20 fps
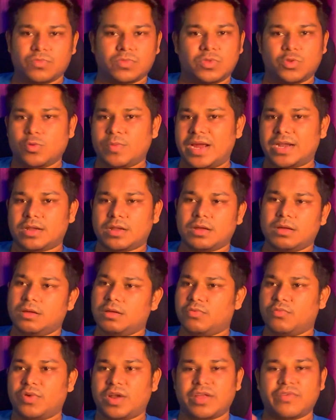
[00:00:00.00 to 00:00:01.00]
no matter
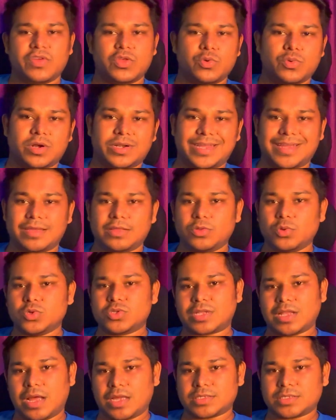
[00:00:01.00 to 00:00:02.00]
wherever you are taking
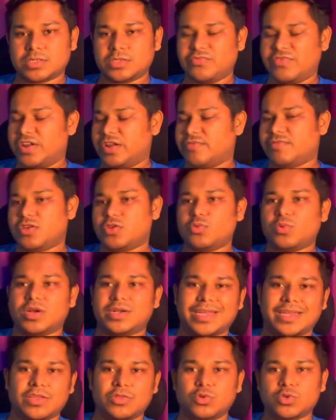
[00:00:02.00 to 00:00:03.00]
those classes, wherever you are
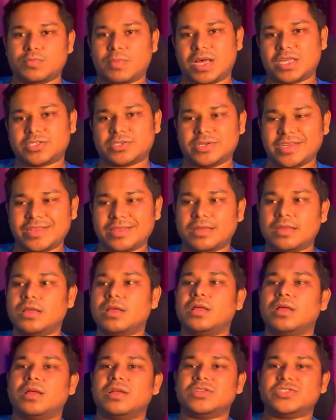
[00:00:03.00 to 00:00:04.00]
taking those master degree,
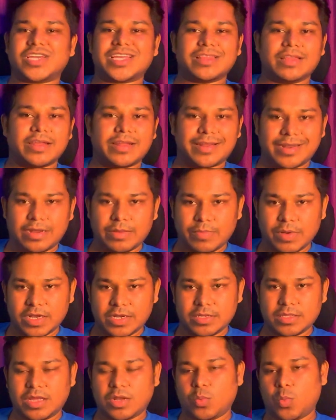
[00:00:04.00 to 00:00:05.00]
check their
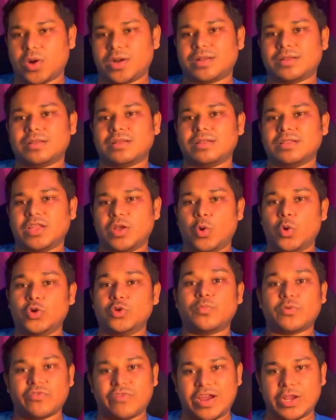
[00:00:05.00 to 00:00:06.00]
credibility that what they're going
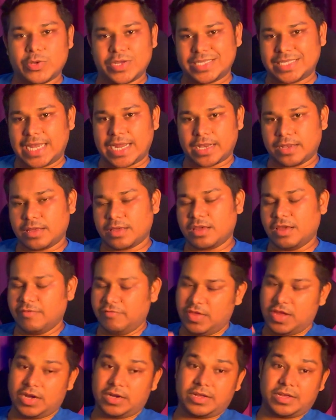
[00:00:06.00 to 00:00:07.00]
to provide you exactly.
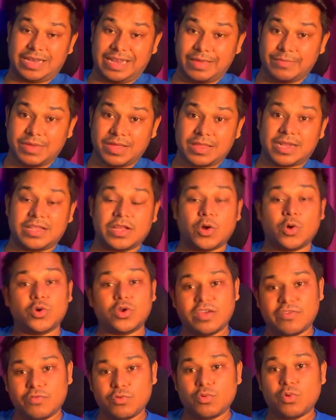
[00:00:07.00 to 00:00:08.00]
If they are claiming that they're going
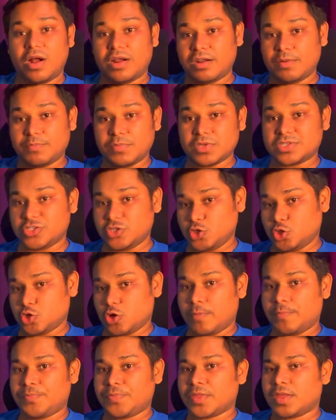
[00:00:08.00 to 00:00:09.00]
to give you 100%
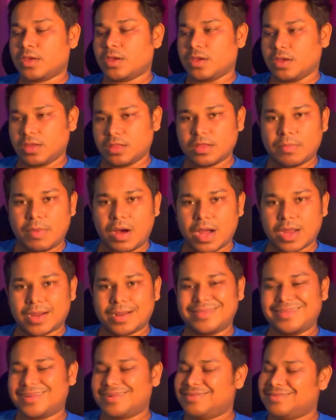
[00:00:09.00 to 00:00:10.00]
job in the
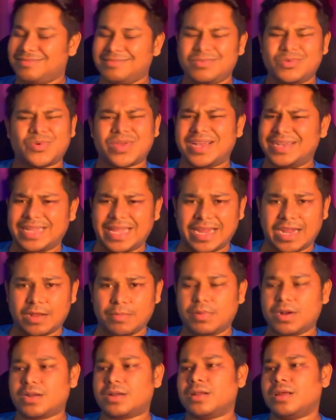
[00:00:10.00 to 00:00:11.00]
market, then you can take
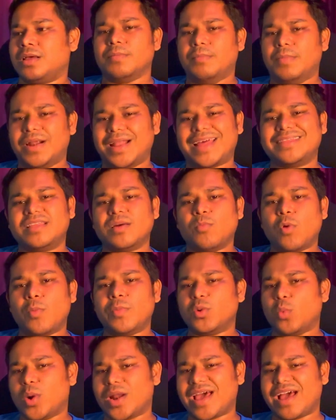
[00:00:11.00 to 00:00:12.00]
it. But, but at the
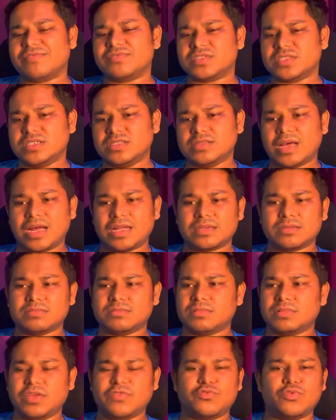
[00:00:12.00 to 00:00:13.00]
moment, what I have seen that
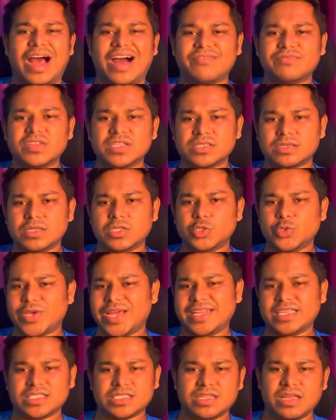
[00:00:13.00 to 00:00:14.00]
if you have the skills, you
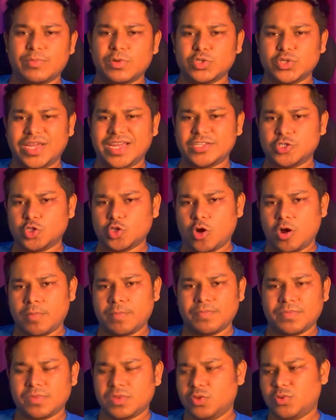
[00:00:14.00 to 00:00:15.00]
can easily able to get
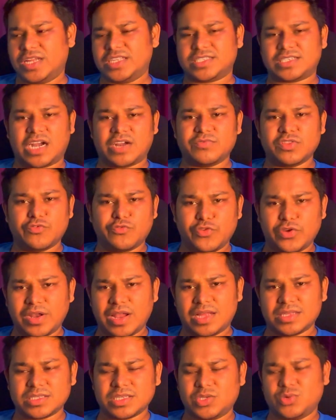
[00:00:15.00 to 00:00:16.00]
job. You can start with the
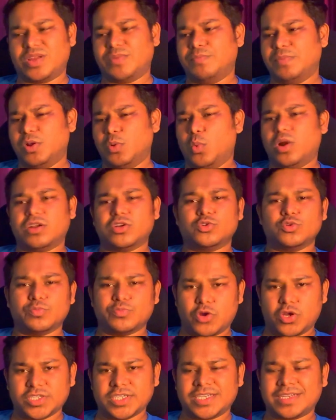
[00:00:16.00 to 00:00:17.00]
freelancing, you can build one or two
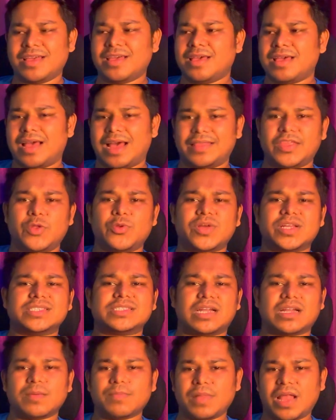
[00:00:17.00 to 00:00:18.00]
project, and then you can
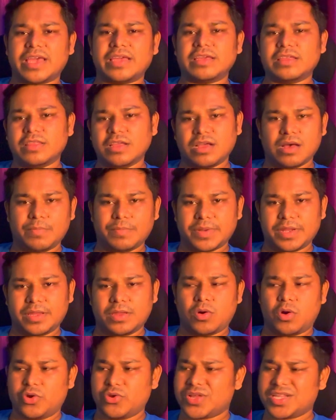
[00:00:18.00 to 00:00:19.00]
start applying in the company.
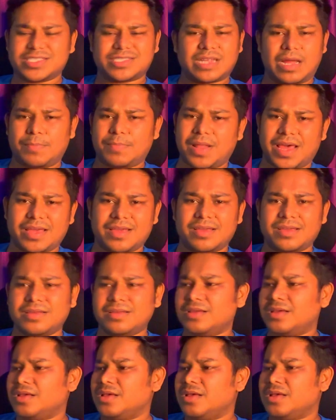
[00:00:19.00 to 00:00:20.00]
Or you can
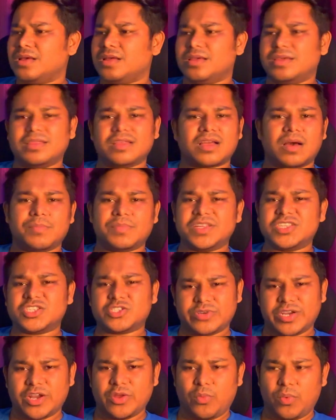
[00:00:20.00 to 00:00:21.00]
apply in the company
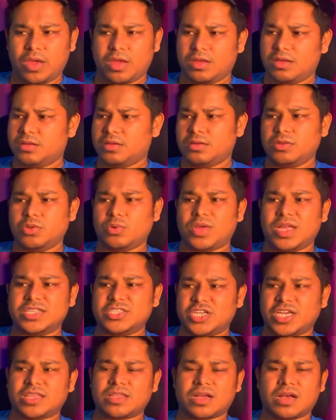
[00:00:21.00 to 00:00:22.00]
straight away. You can
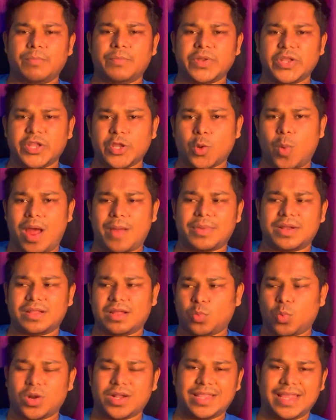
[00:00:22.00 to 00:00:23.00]
check the company requirement
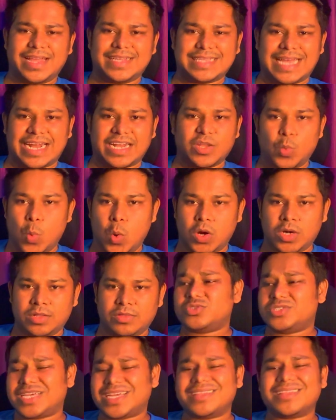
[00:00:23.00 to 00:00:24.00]
that what they exactly
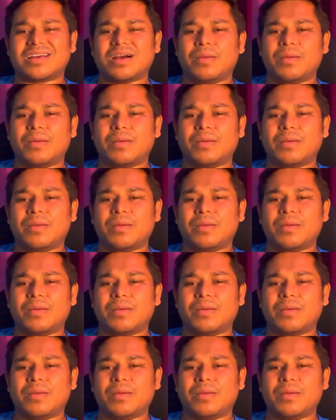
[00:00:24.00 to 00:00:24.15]
want. Check the